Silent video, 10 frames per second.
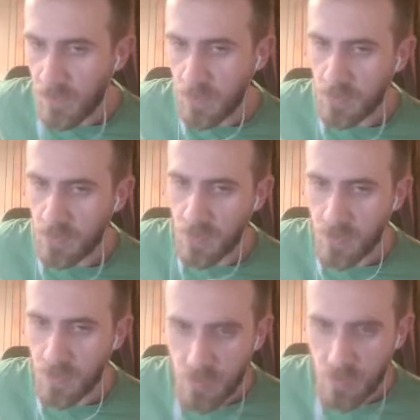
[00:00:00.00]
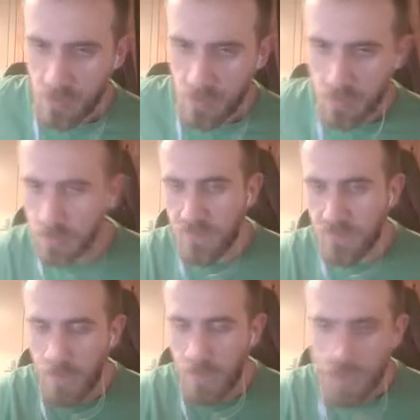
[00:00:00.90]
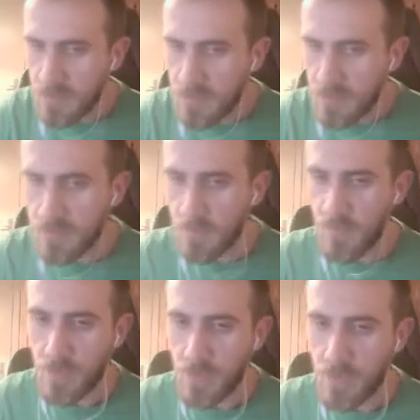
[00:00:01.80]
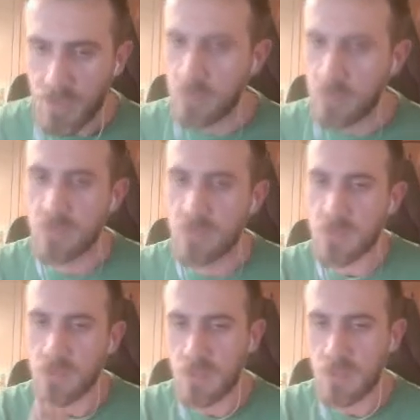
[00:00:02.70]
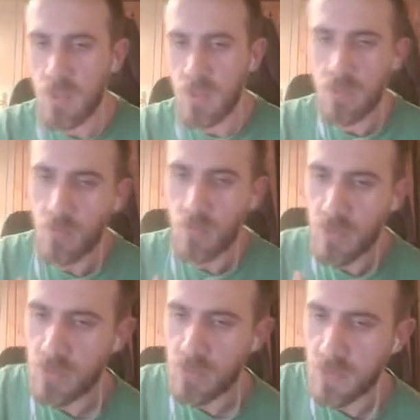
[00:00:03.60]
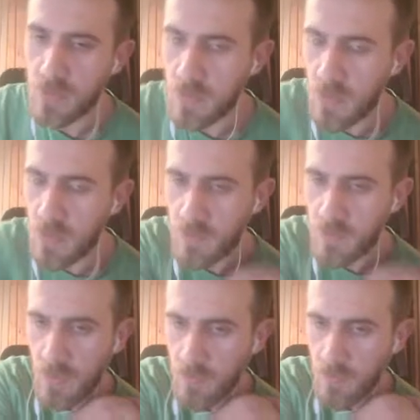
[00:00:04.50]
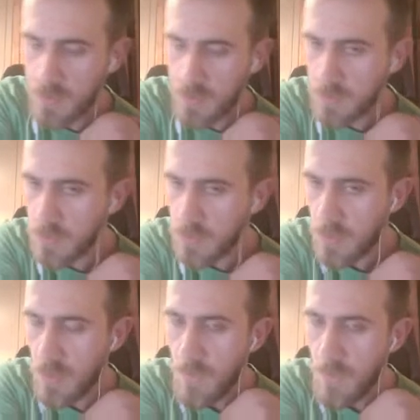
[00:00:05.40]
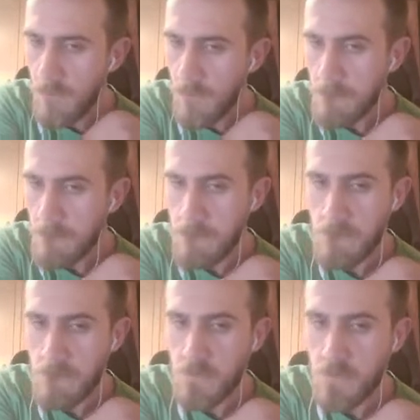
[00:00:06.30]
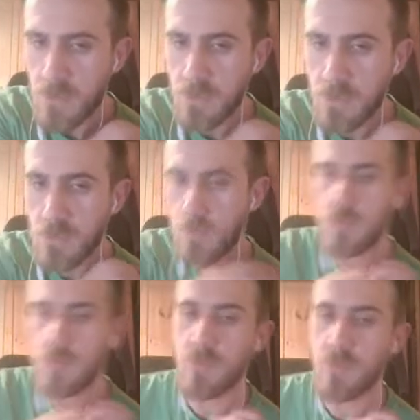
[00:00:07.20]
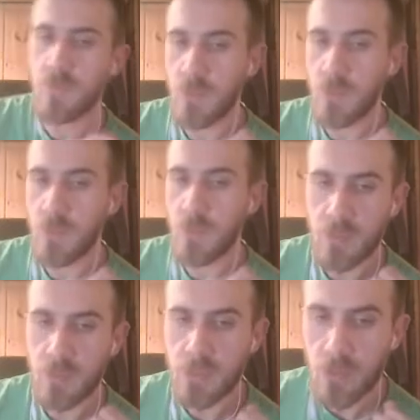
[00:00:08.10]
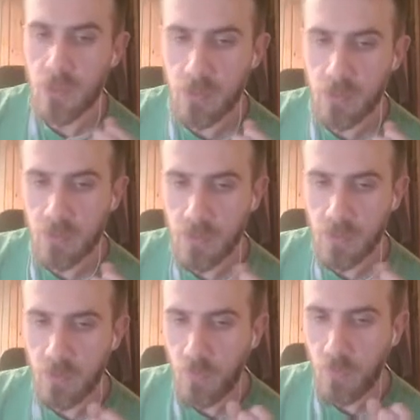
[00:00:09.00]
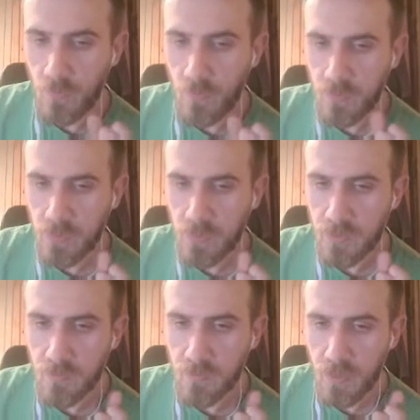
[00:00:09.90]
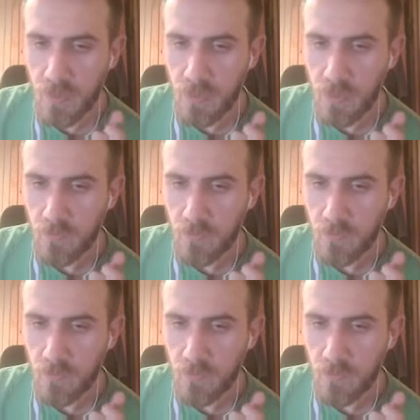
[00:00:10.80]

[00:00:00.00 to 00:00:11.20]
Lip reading: Did they hasten something? I don't know. This is just too much enigmatic message. This is just too much of enigmatic message. And also this improved the display of